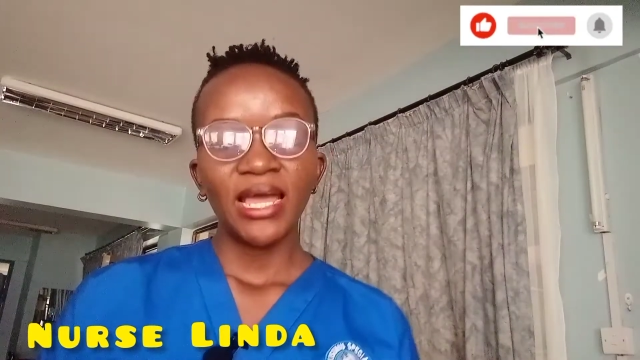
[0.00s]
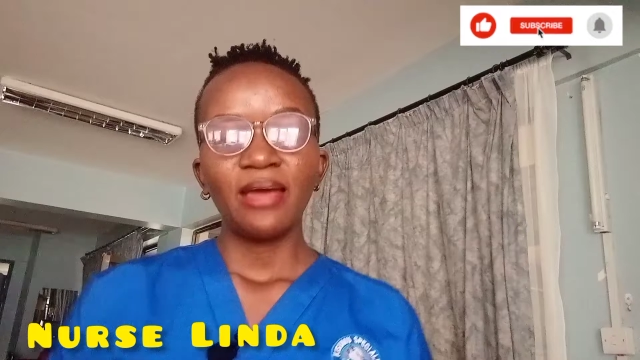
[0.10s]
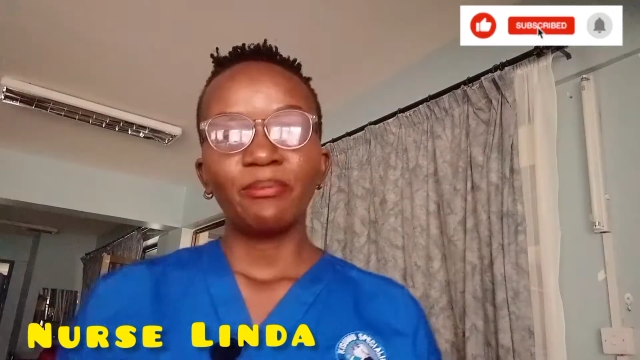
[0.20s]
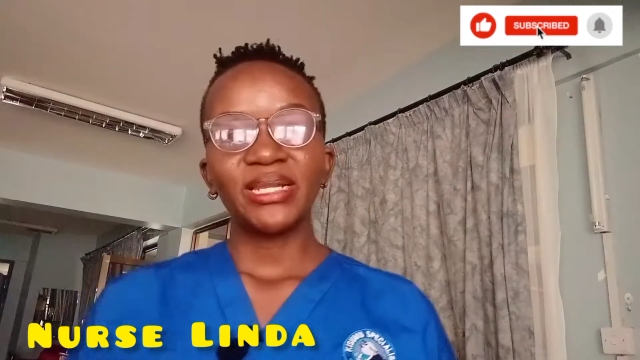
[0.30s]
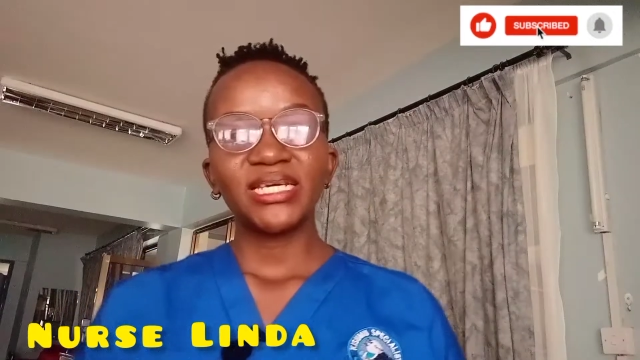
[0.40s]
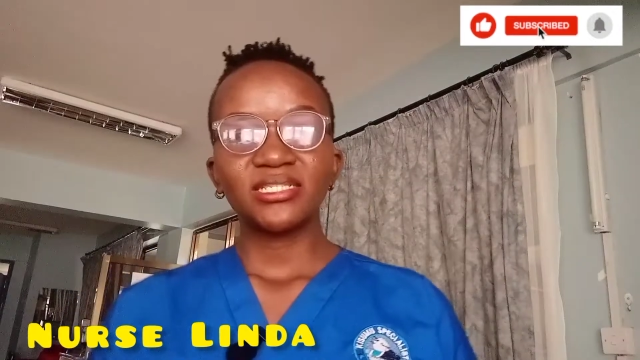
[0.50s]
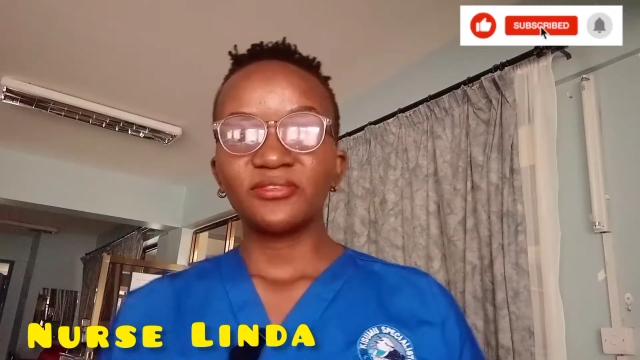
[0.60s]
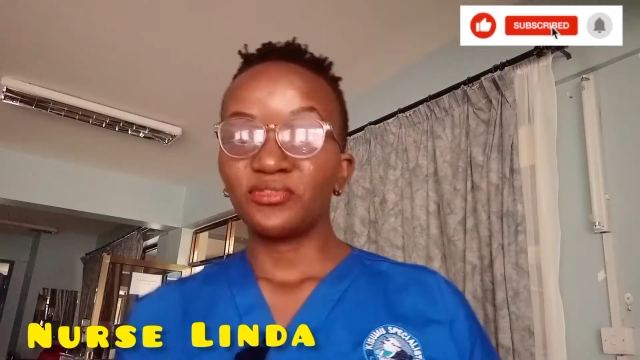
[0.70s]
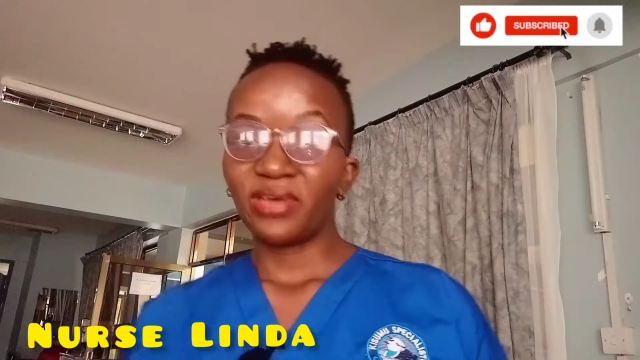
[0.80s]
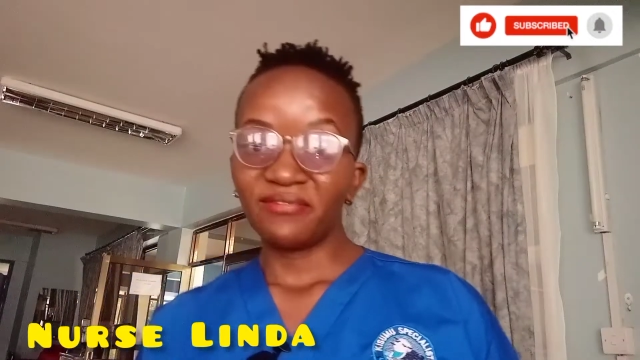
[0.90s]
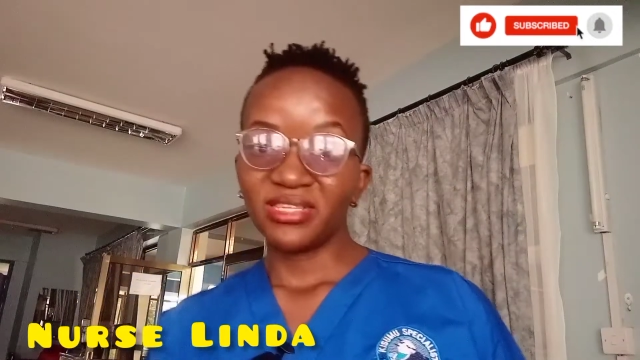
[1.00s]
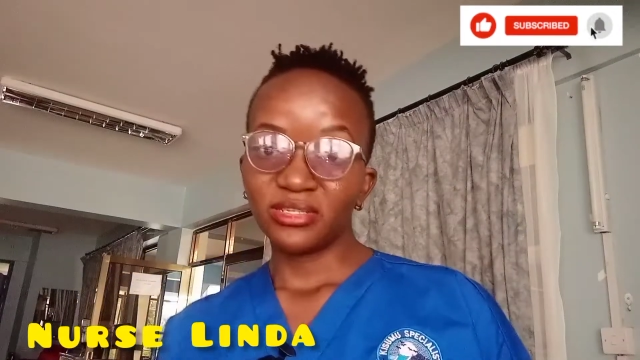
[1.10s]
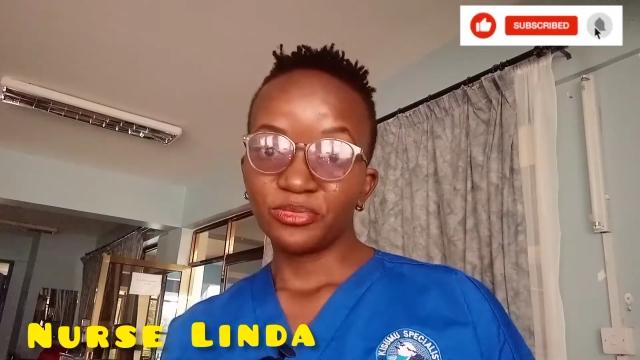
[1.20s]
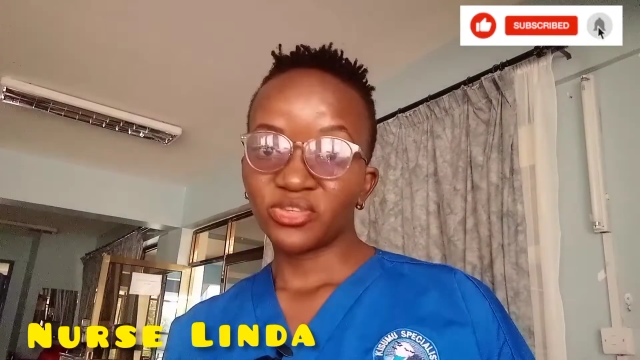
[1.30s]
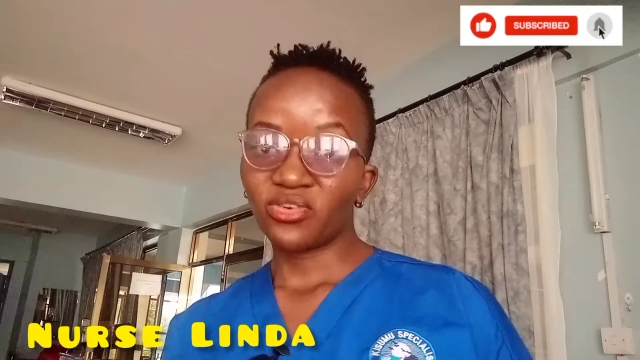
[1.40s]
Please, if you haven't
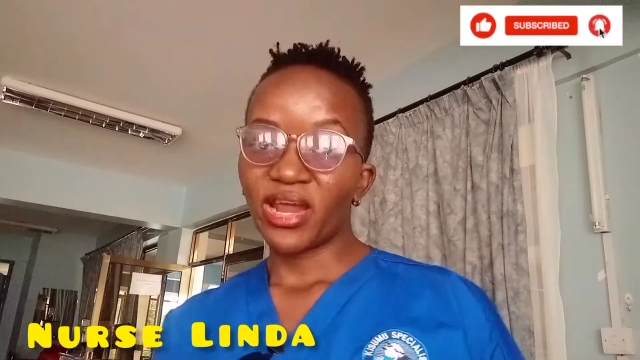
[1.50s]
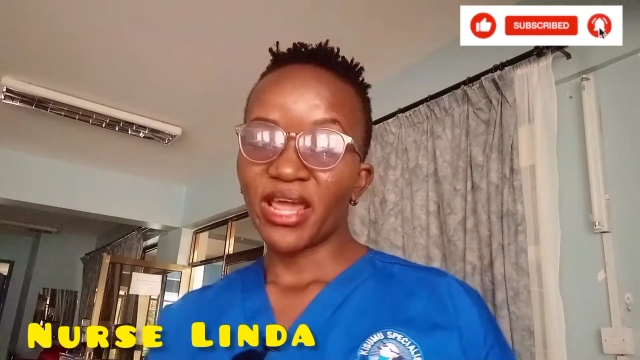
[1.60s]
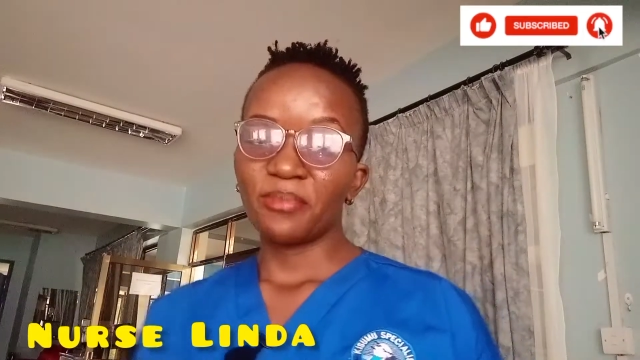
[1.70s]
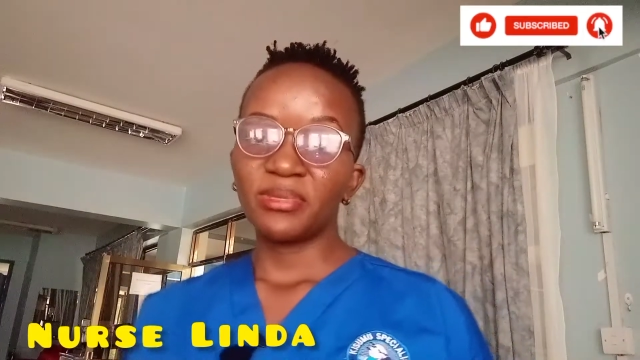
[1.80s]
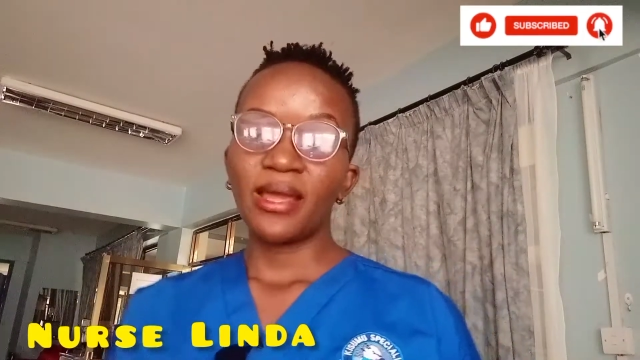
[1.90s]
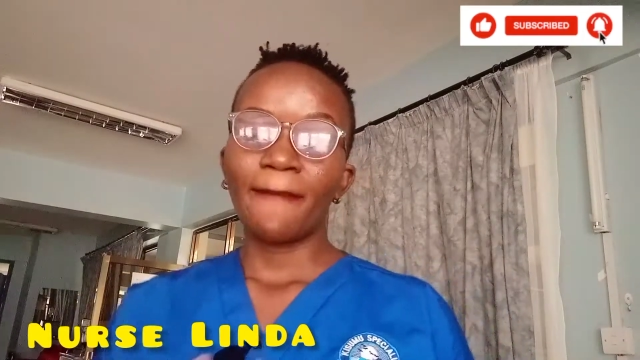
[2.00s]
subscribed,